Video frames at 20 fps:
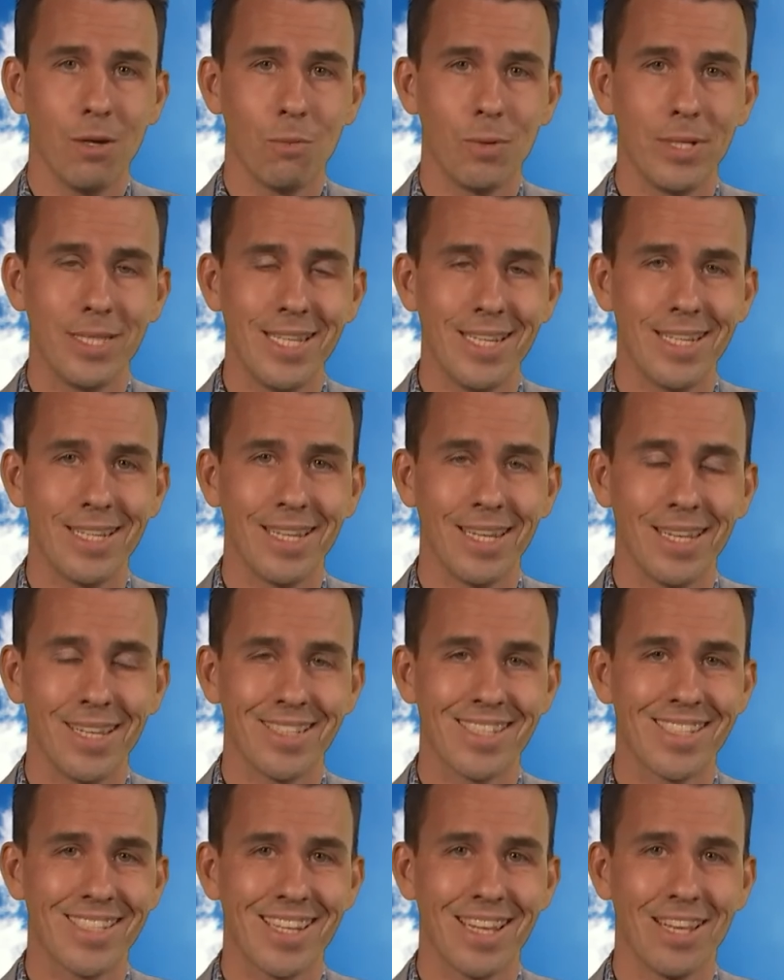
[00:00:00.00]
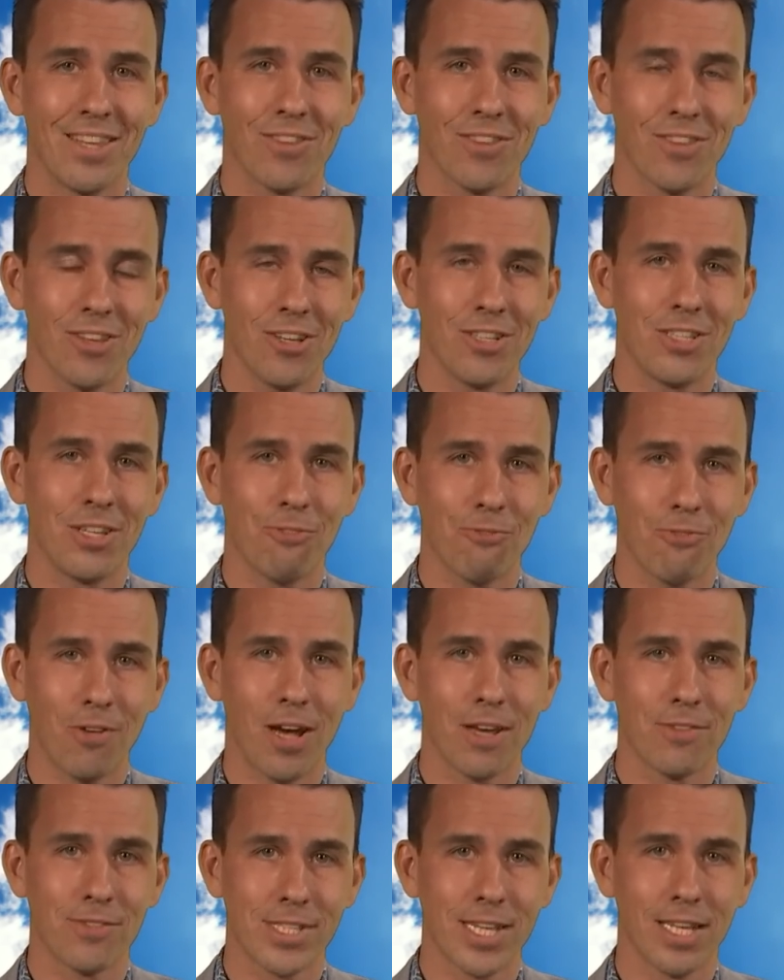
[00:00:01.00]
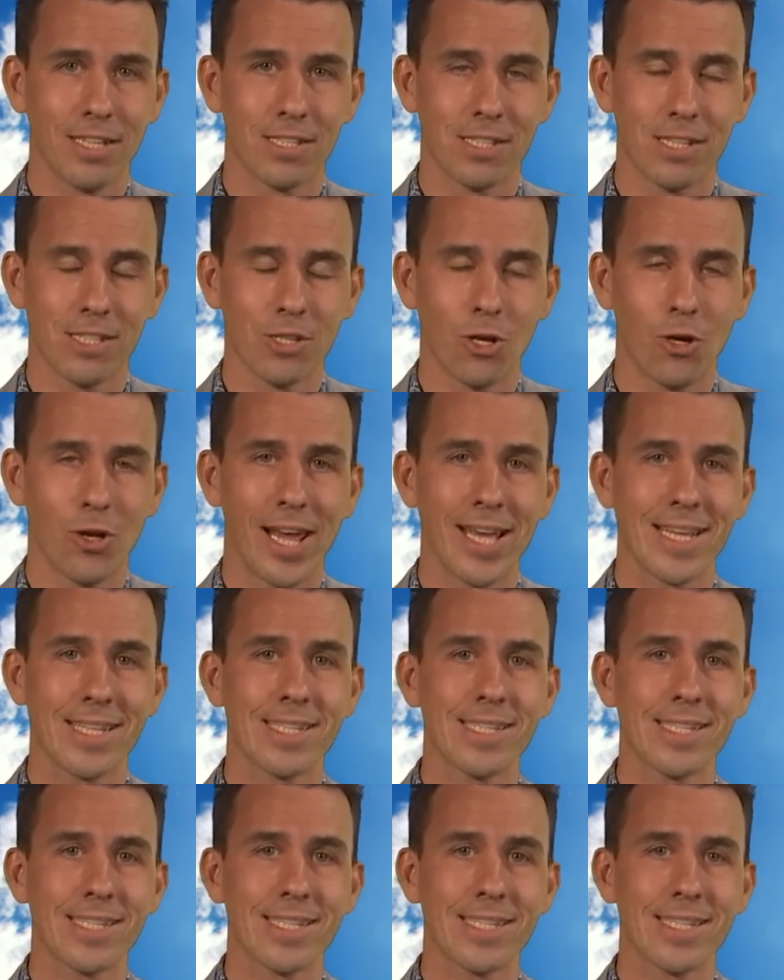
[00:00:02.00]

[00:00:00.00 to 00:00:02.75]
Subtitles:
We didn't see 35 Celsius on a